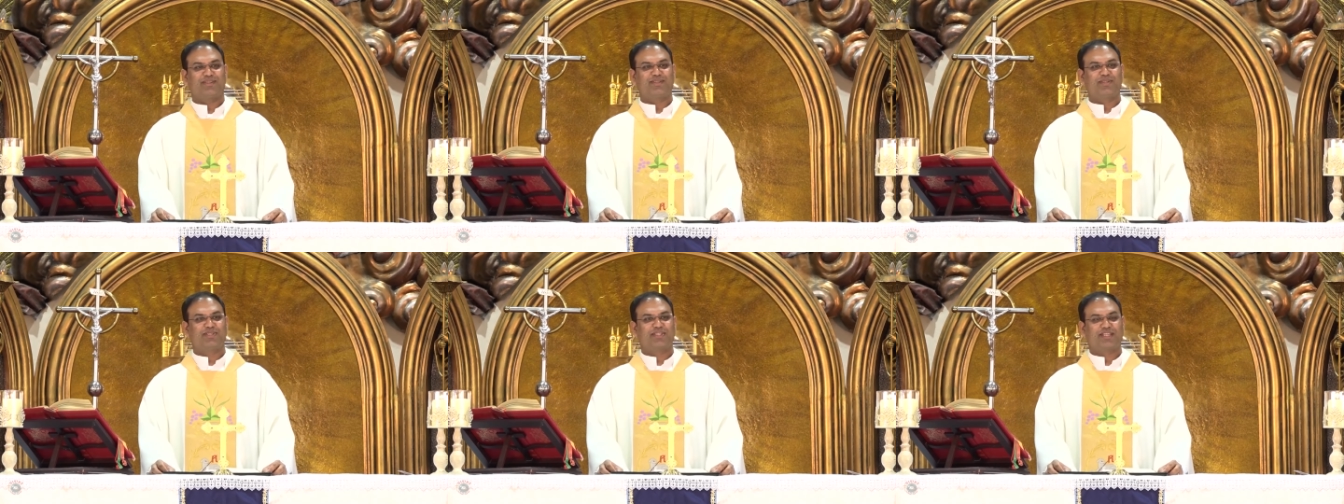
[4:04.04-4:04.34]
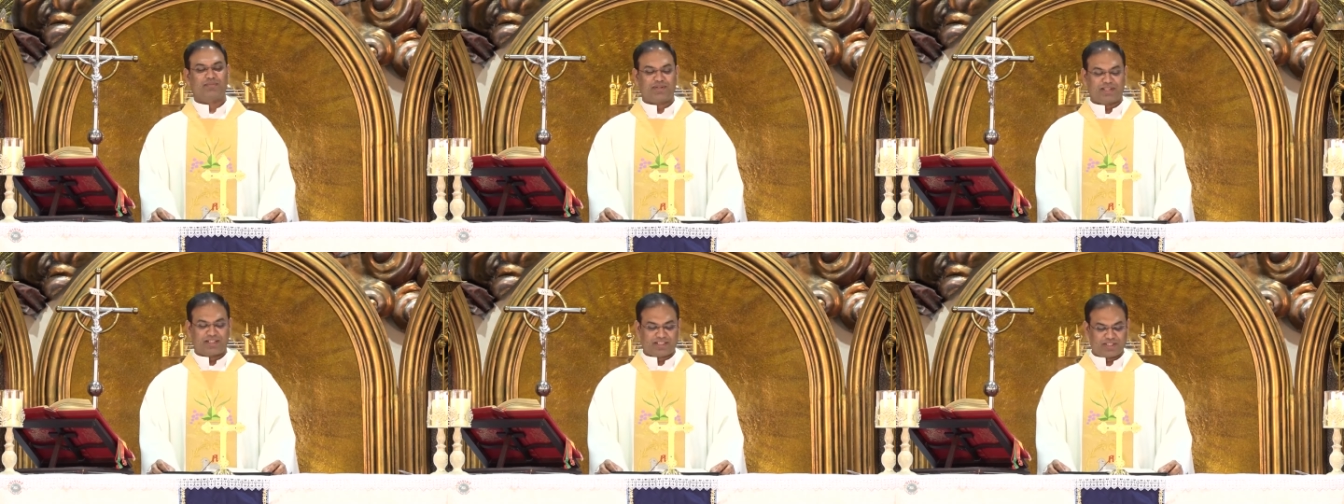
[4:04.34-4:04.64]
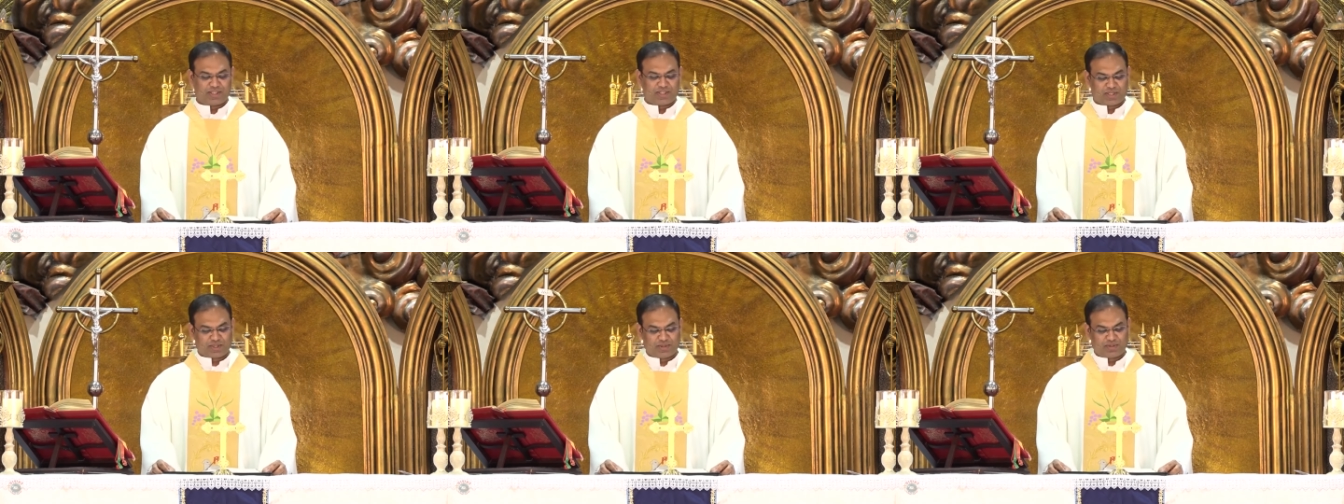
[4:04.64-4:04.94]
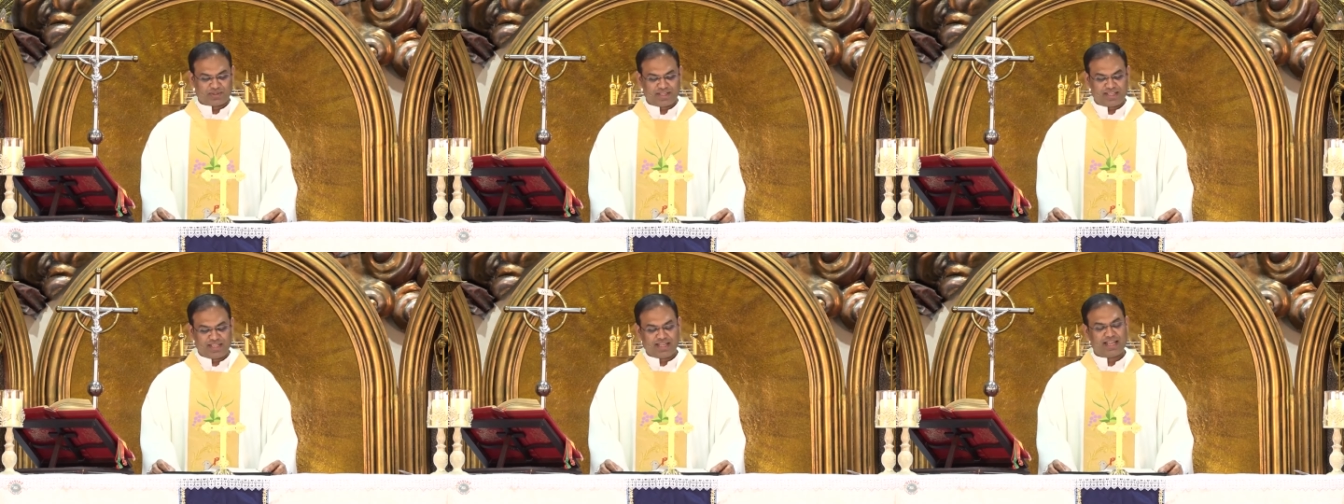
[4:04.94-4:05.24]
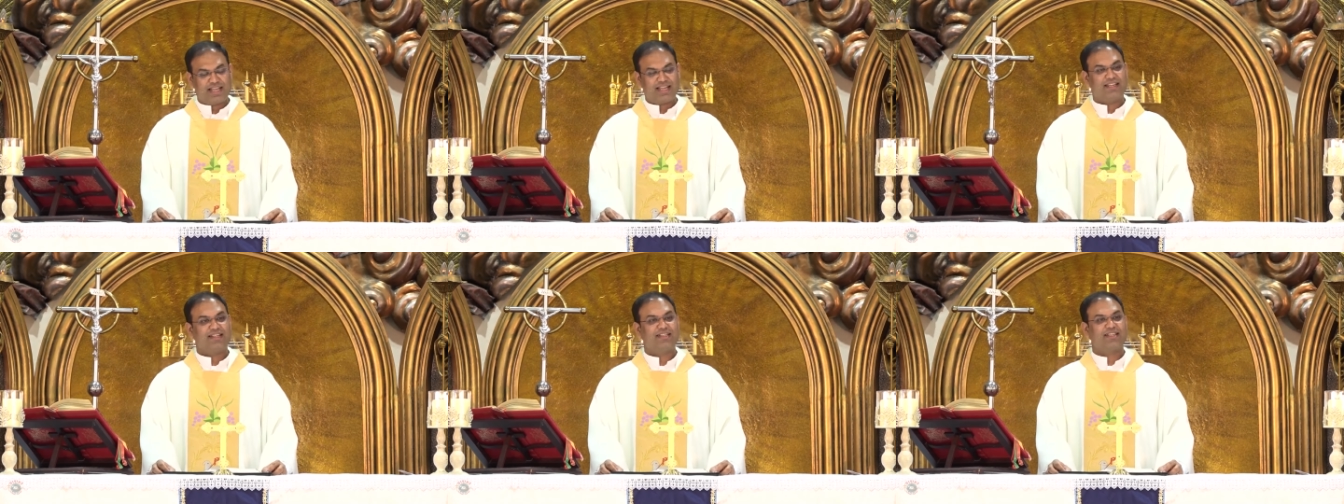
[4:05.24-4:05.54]
Good Samaritan
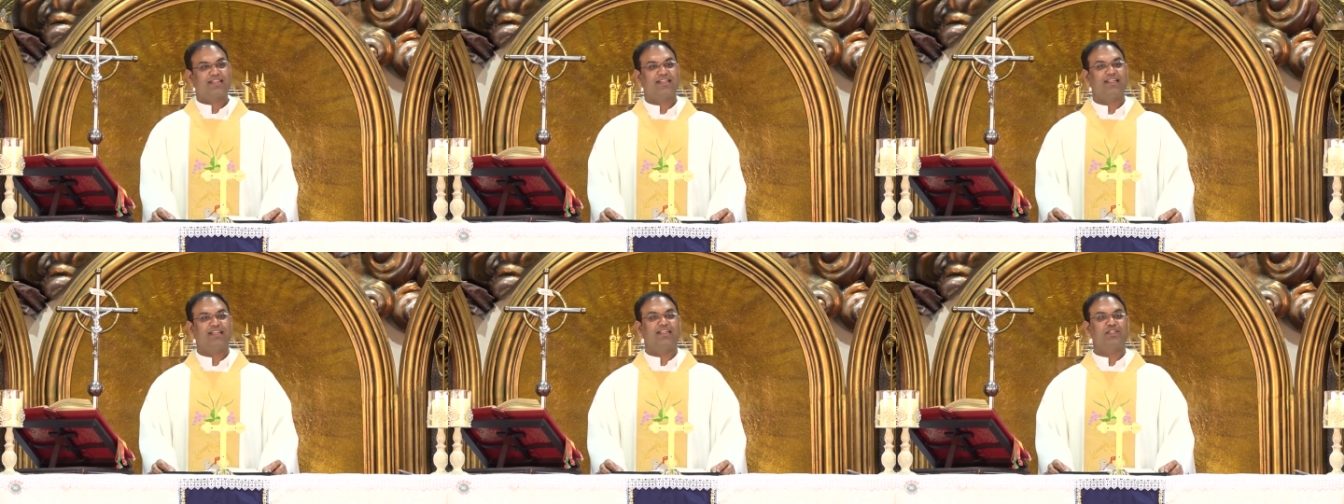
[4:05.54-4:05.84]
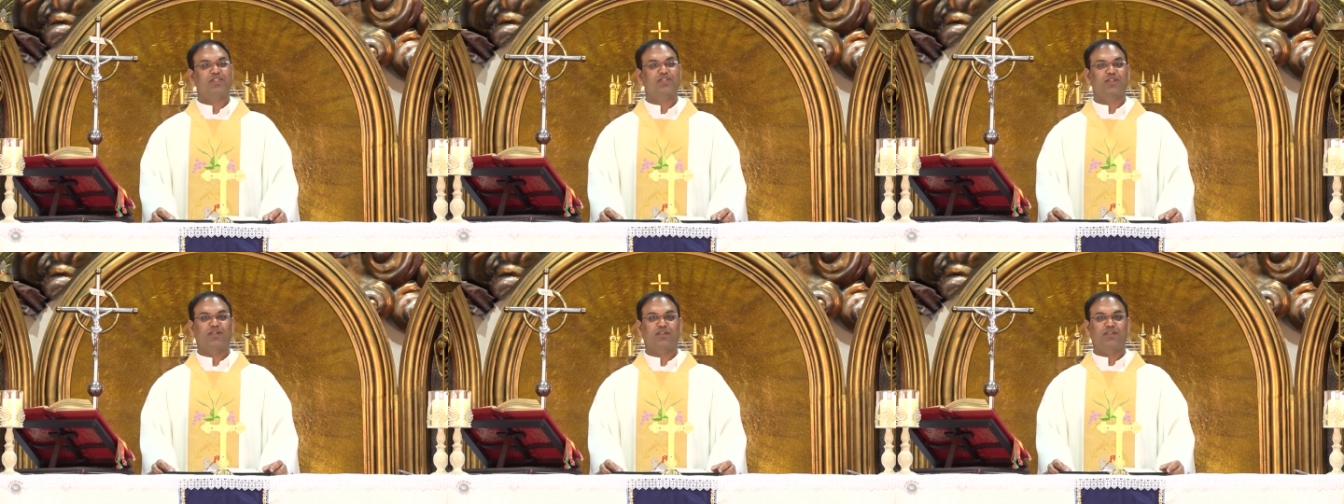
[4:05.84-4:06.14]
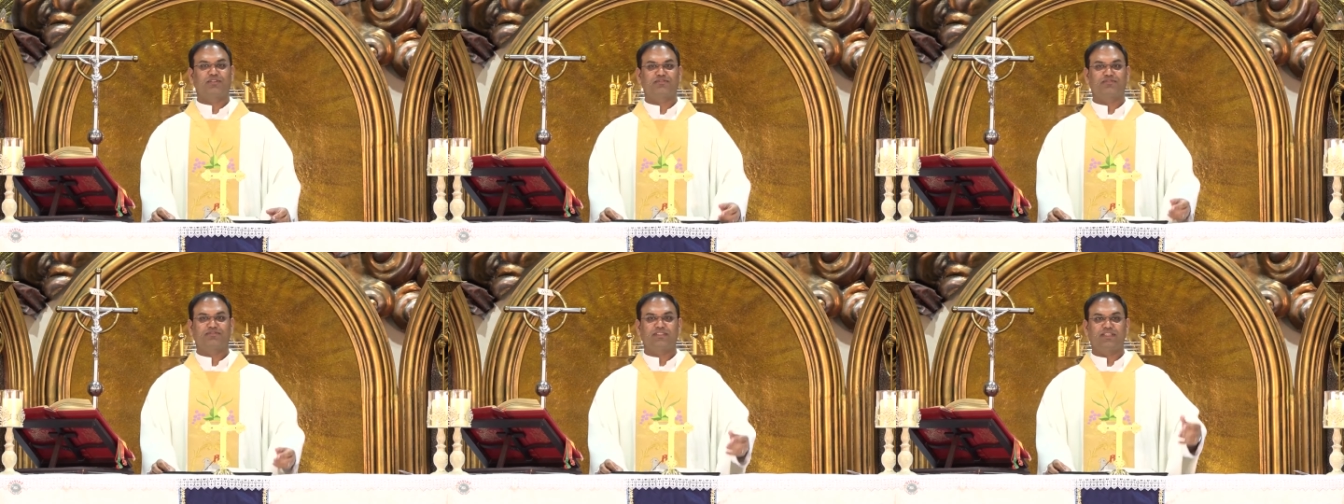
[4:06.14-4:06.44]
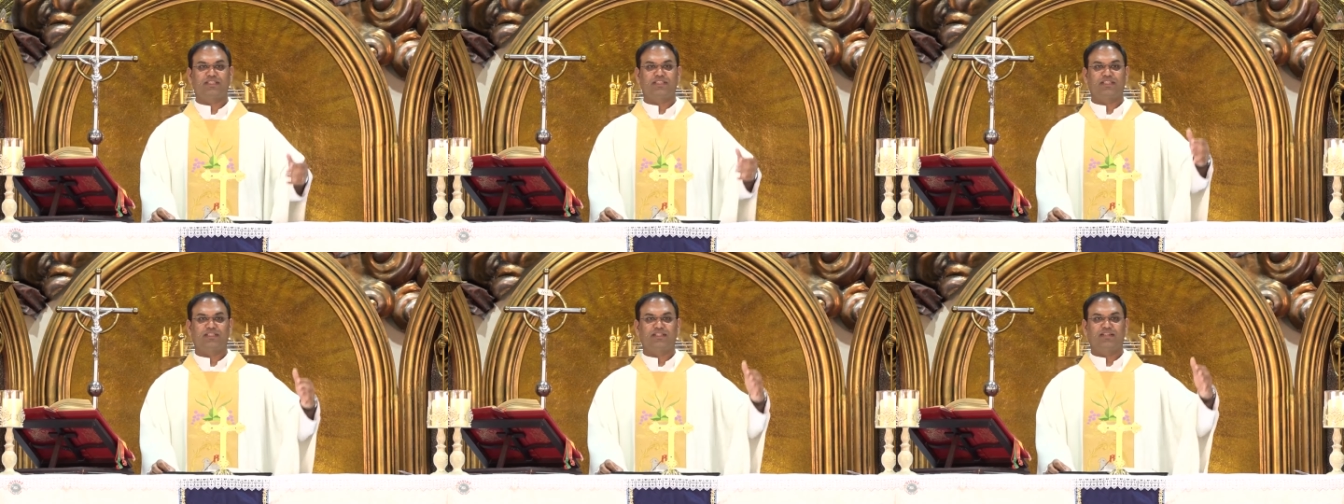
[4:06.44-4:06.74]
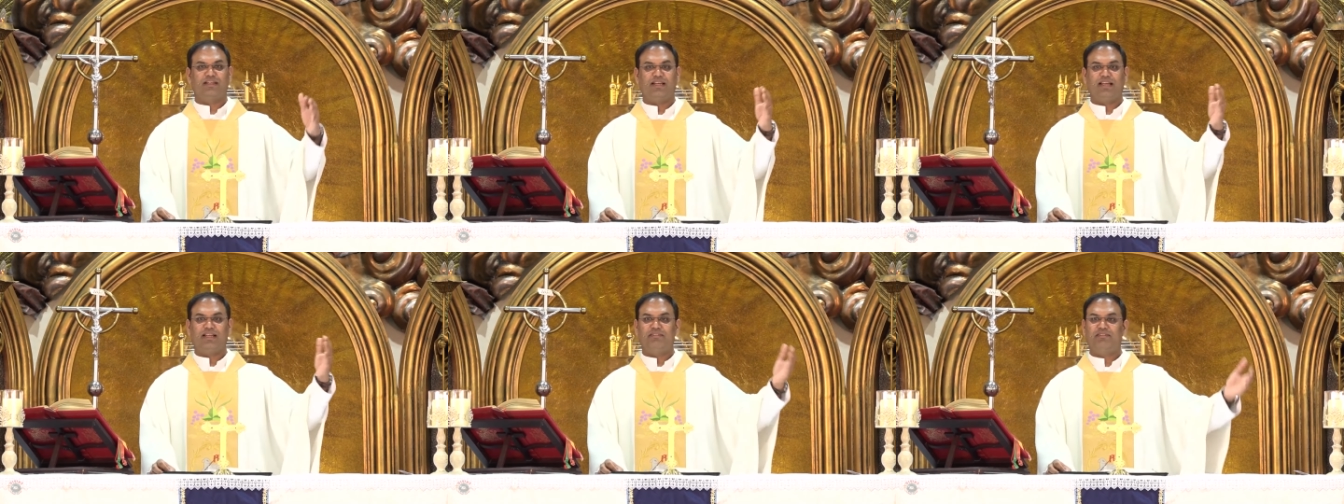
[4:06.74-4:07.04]
story, and uh, instead of
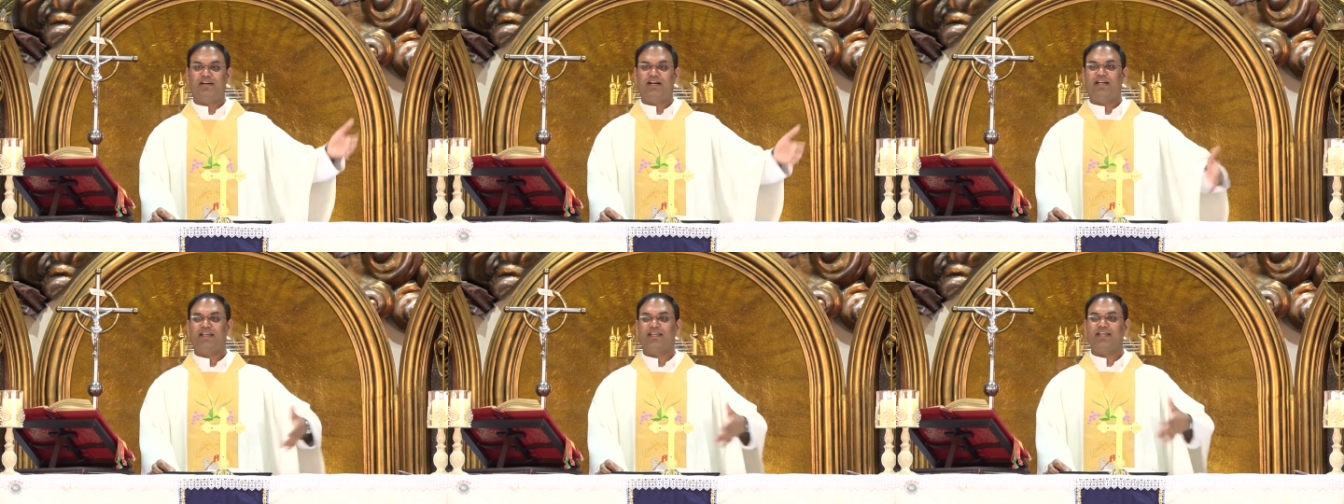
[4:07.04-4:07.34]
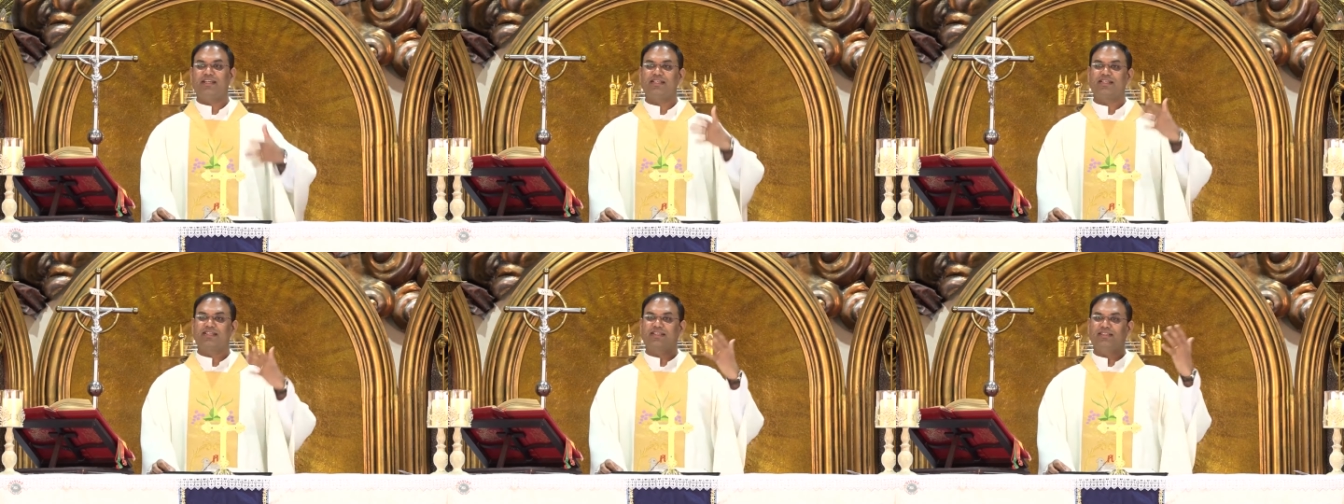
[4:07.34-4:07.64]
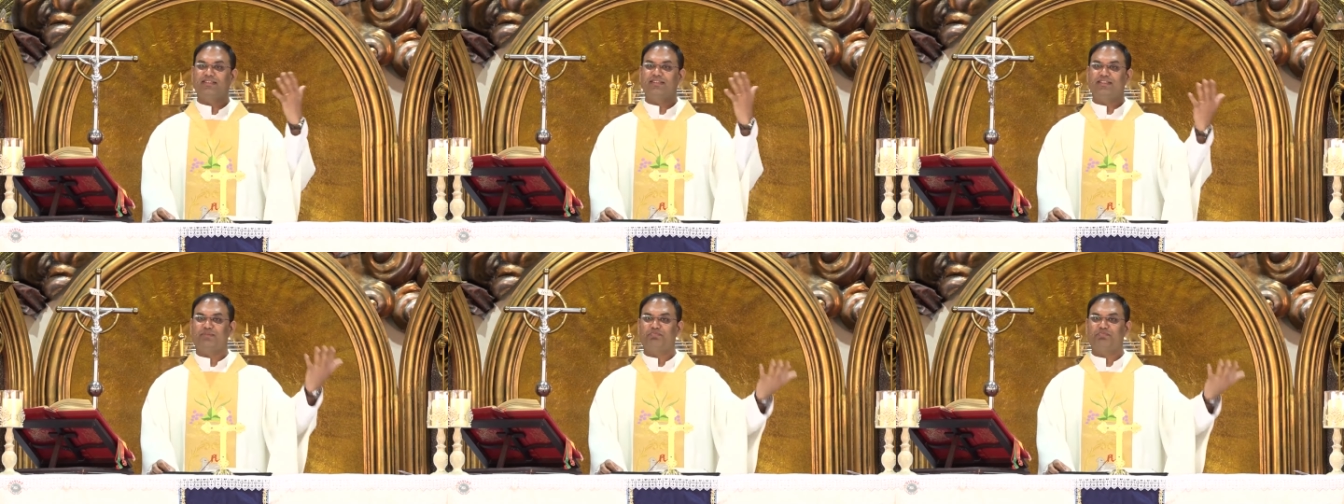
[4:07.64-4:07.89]
the Levite,